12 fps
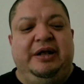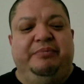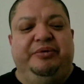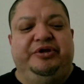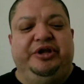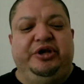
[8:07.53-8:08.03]

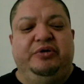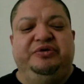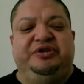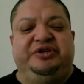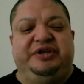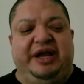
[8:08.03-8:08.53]
But they
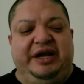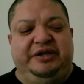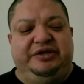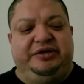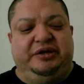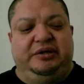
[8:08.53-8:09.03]
use
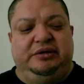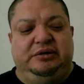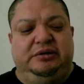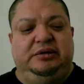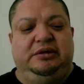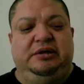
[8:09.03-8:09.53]
saints
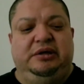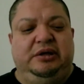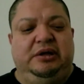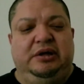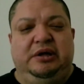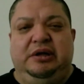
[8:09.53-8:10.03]

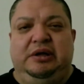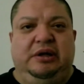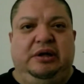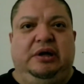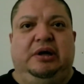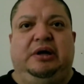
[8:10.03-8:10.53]

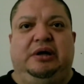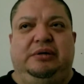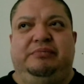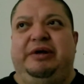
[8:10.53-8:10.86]
um,